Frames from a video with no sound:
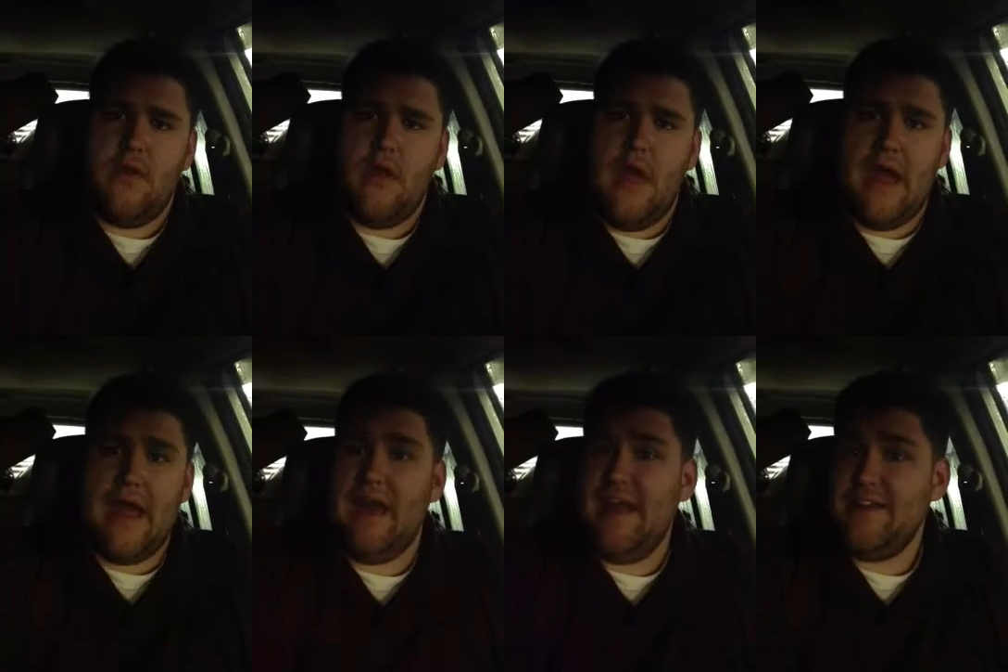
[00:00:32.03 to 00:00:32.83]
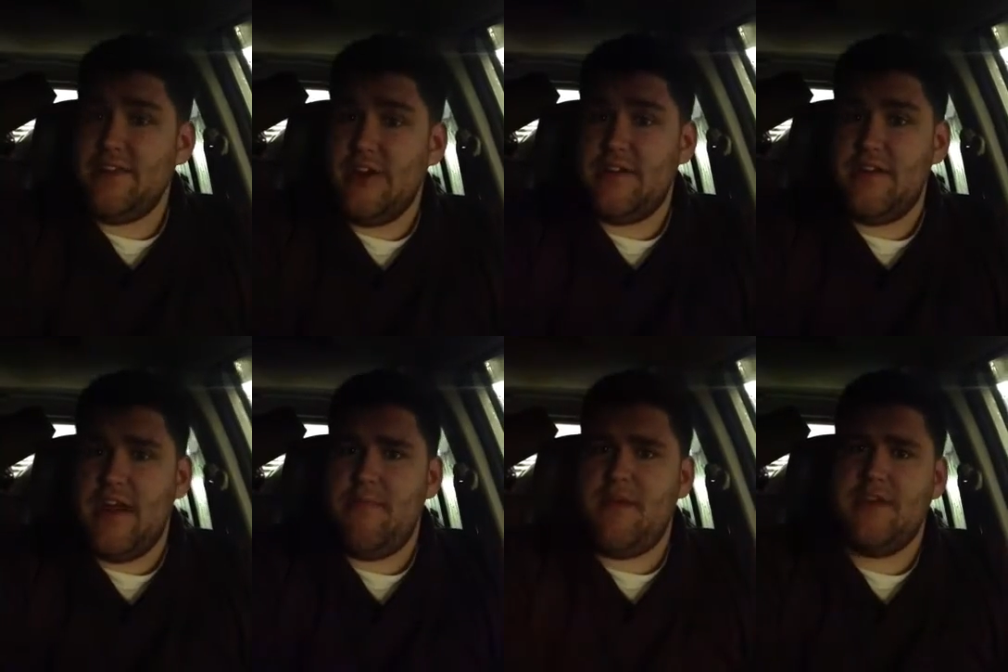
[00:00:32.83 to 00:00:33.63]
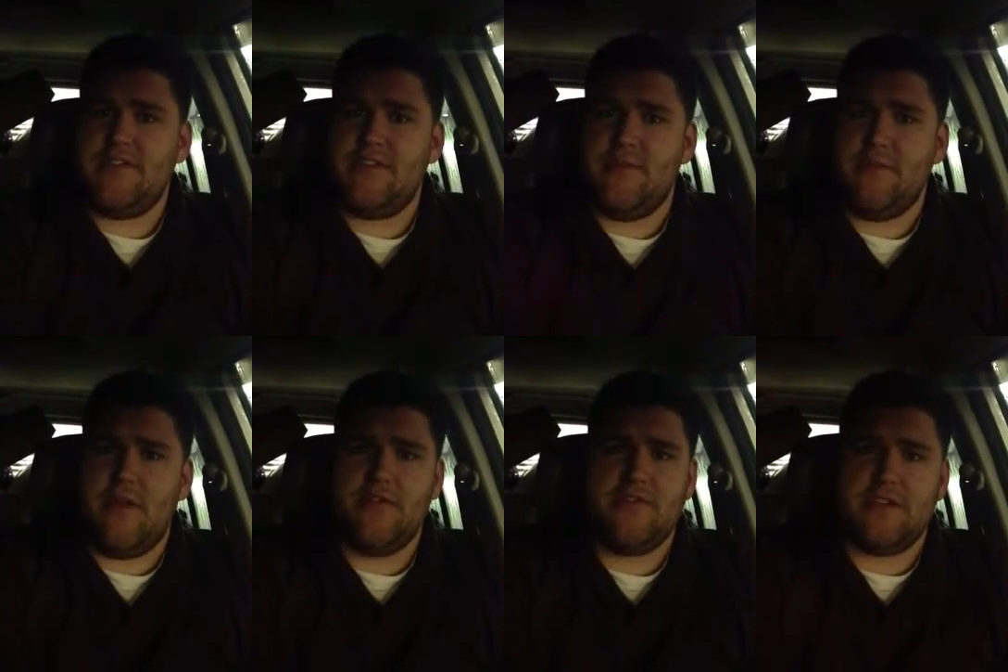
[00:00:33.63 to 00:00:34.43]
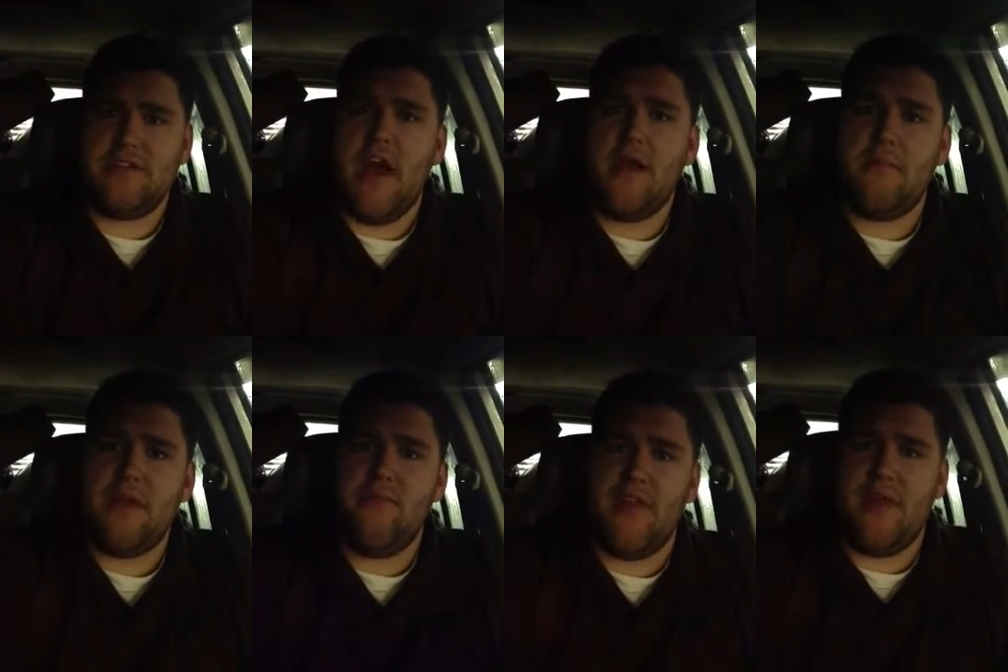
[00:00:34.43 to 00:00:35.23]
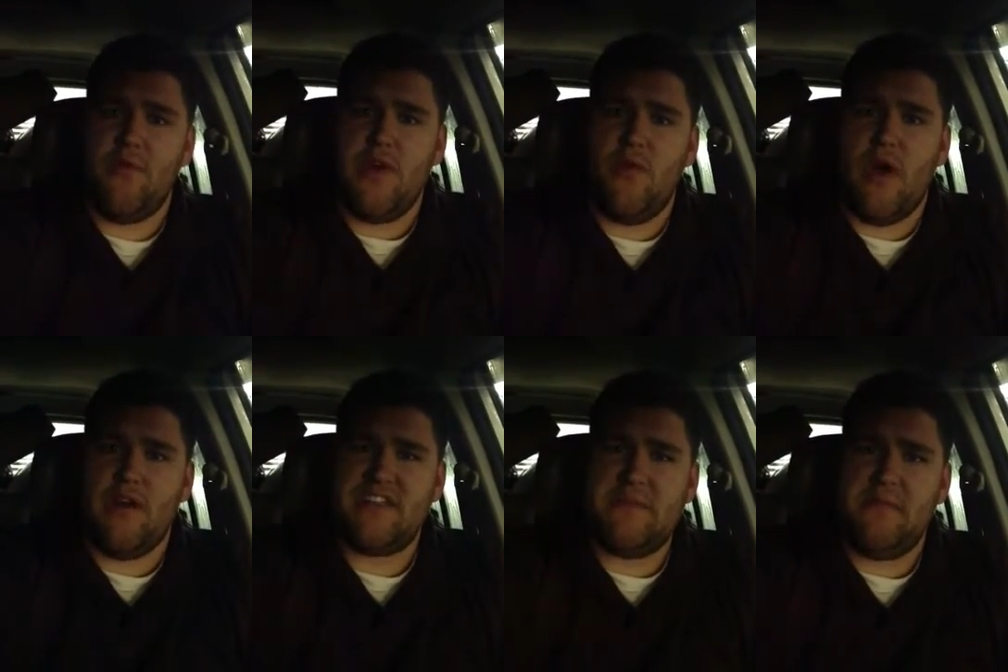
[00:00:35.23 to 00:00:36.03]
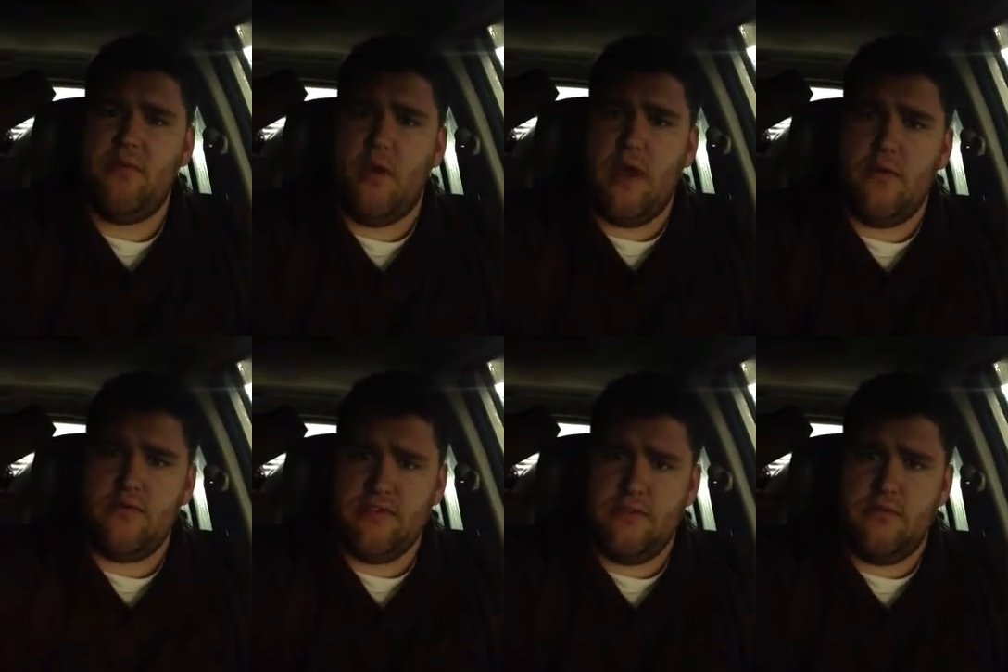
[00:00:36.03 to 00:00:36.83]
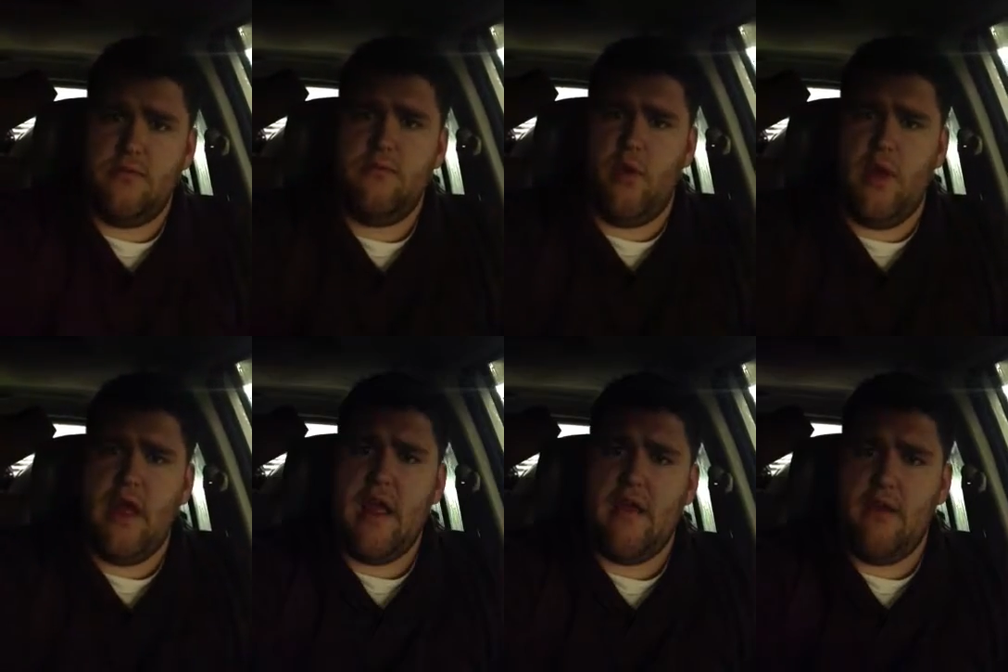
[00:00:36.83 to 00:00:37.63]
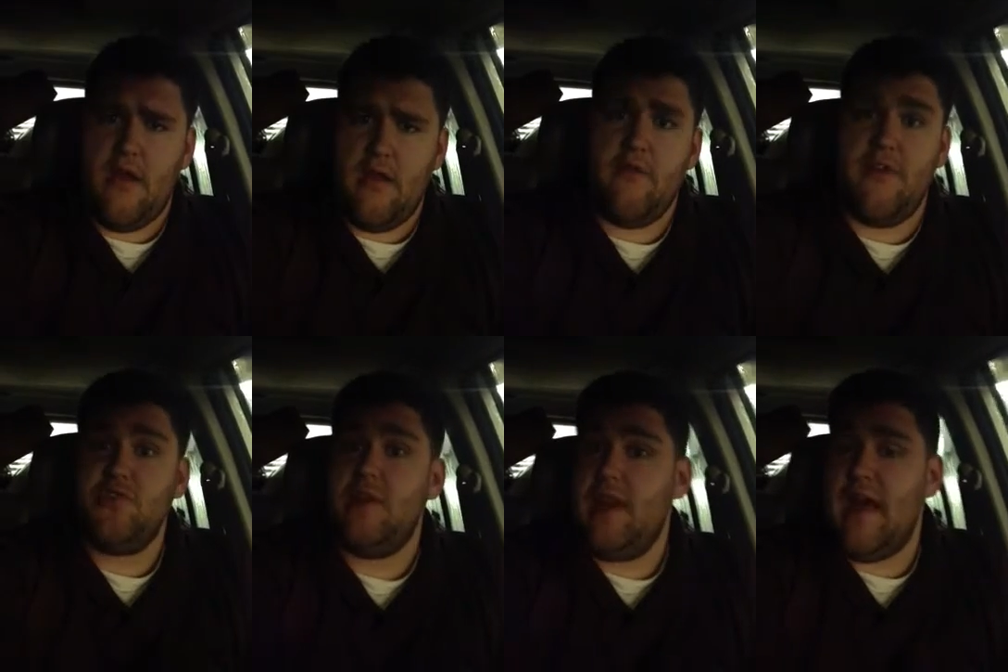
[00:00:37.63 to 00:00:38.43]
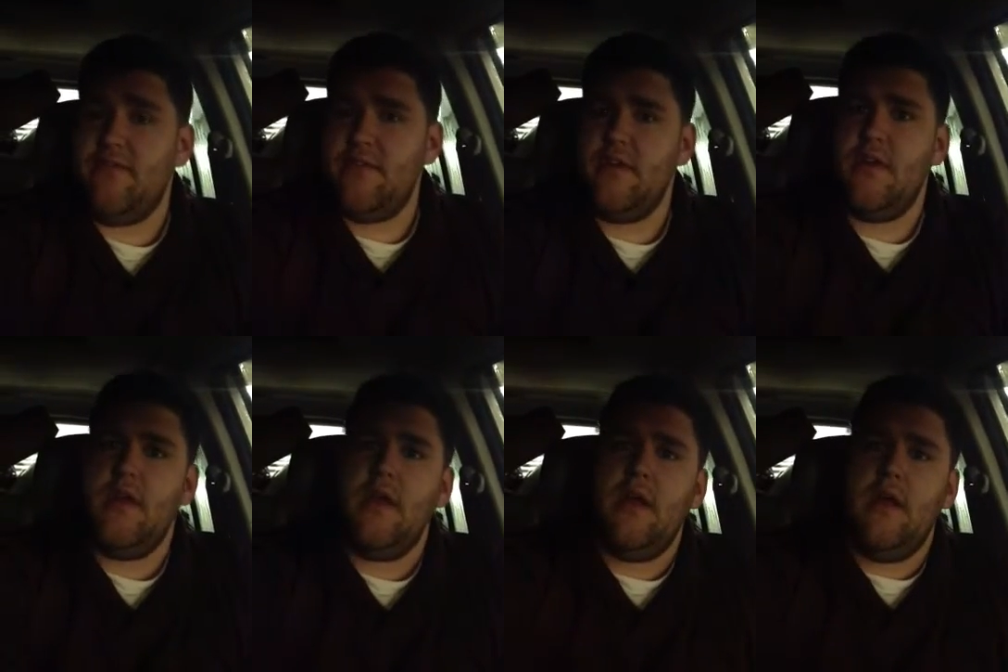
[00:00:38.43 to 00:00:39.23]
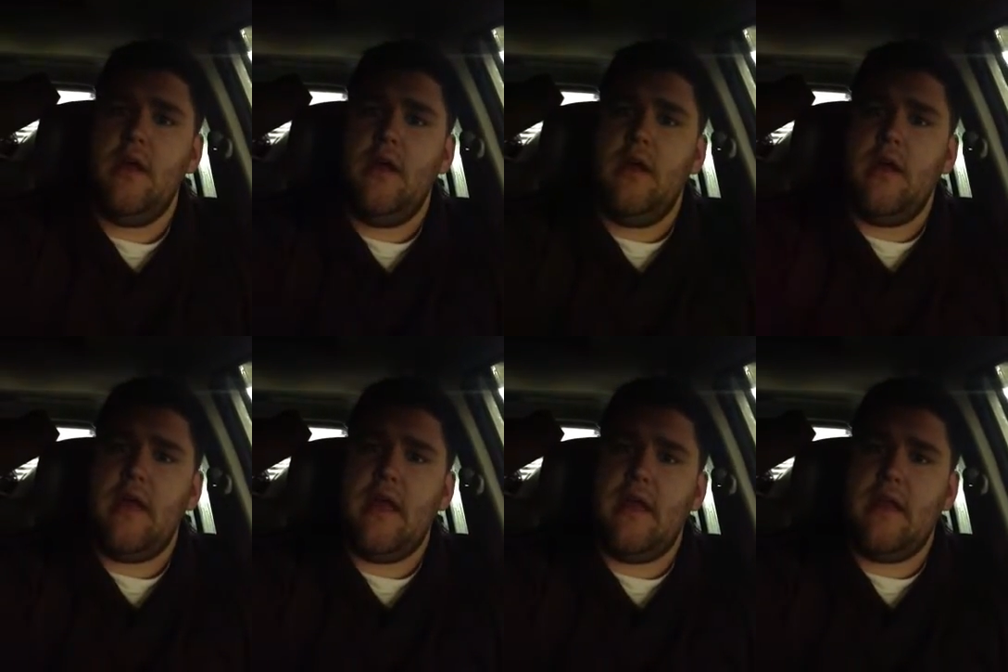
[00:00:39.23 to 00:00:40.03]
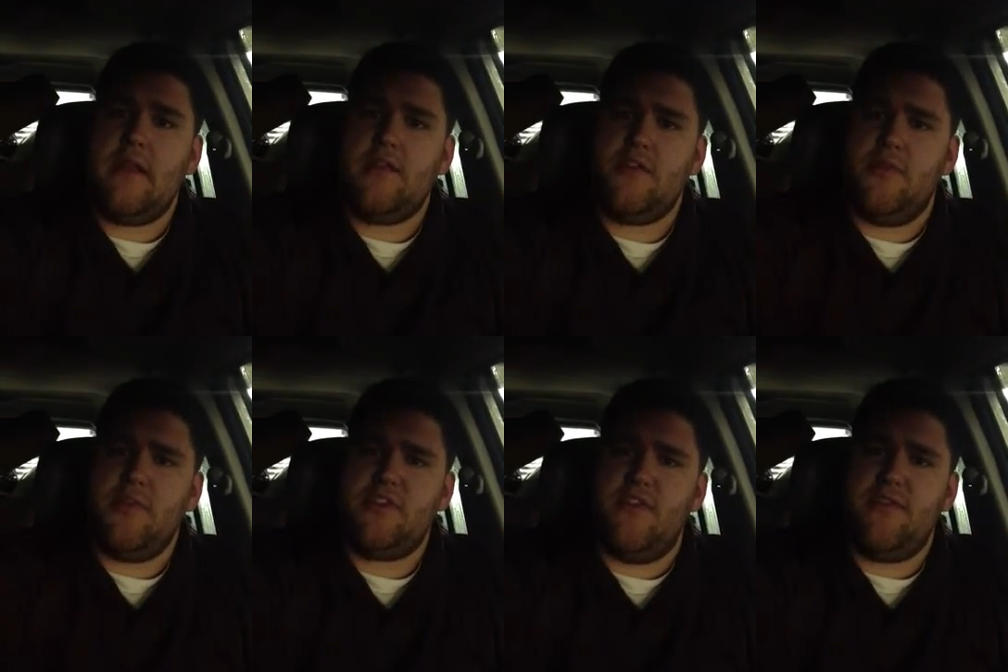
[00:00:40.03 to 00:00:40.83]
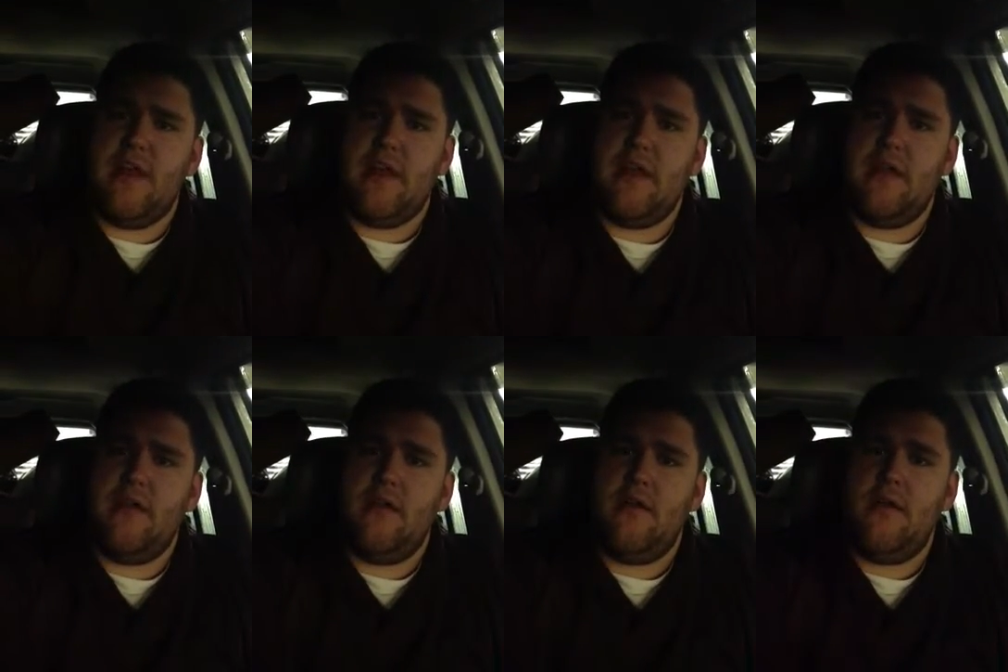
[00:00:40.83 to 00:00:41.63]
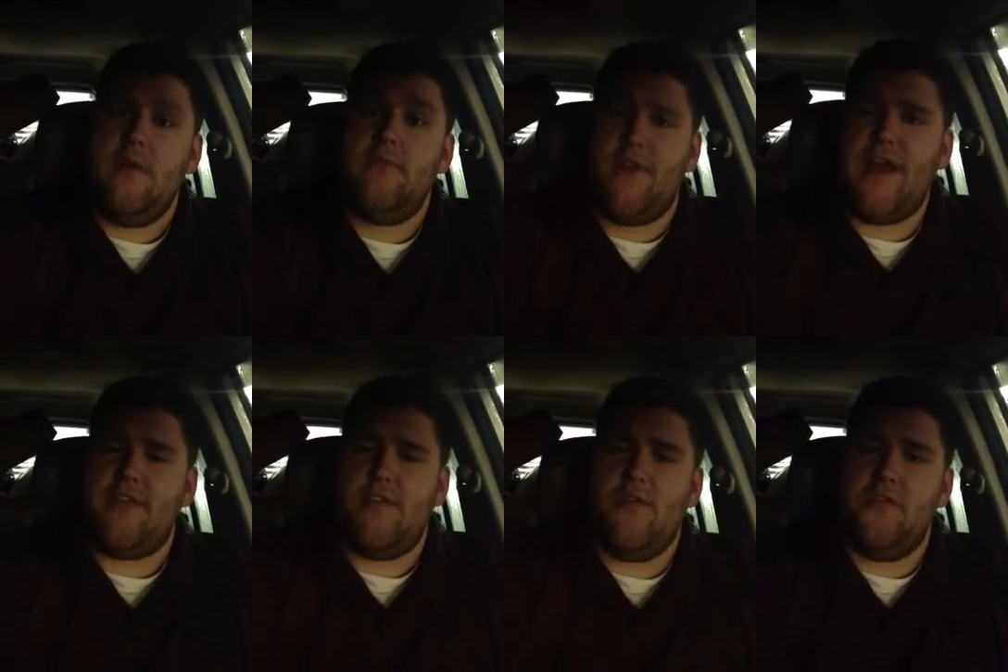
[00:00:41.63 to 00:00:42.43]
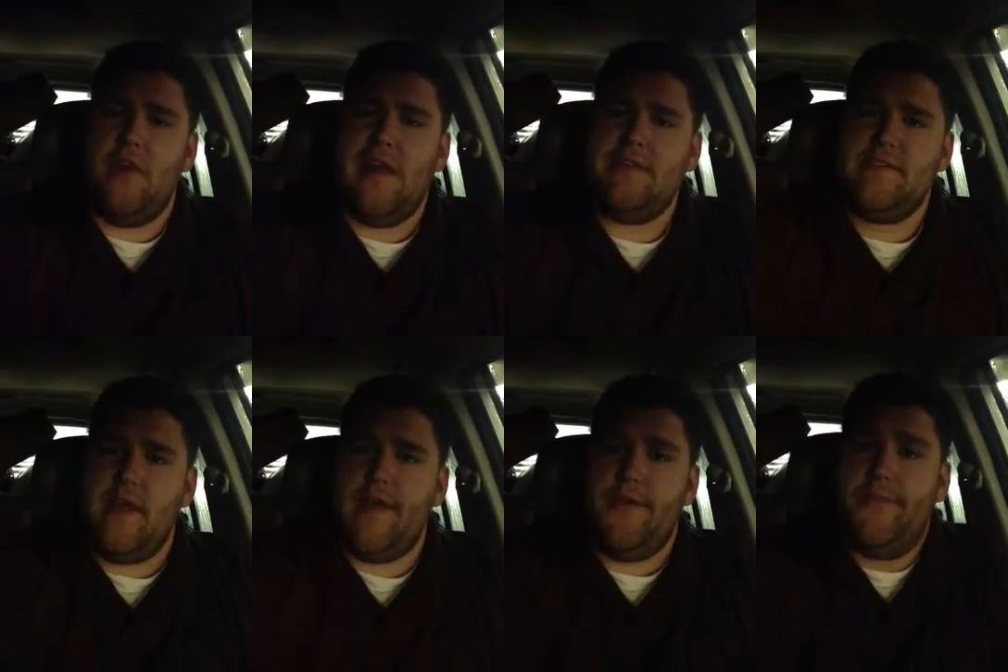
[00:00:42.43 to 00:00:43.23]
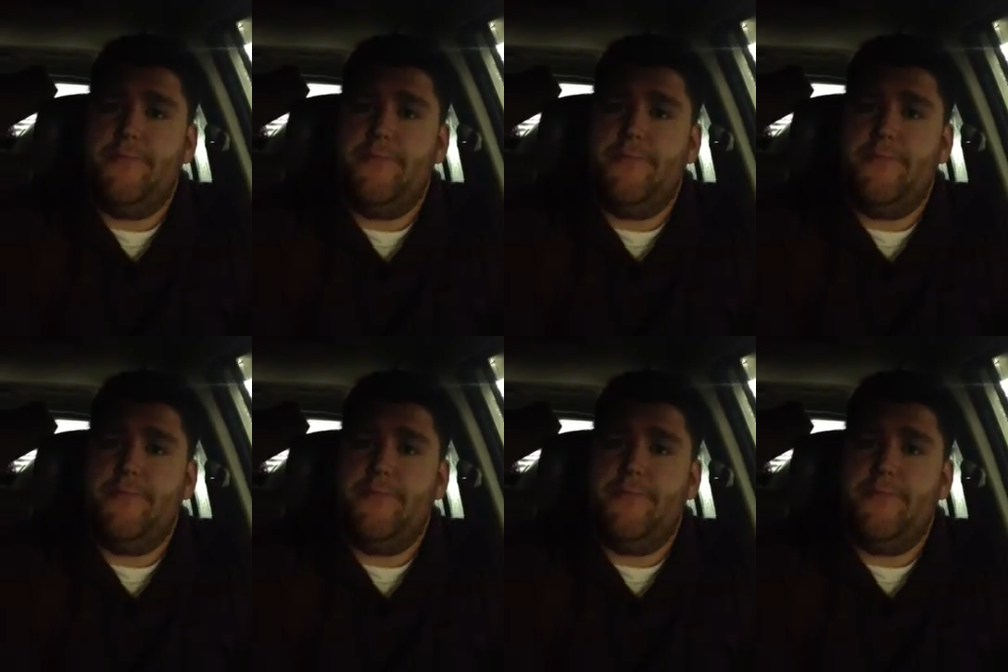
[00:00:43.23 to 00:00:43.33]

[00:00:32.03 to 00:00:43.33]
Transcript: I got a late start to the day because there was just a ton of people that really wanted to see me before I eventually left. And there's also a bunch of stuff that I forgot to do until the last second.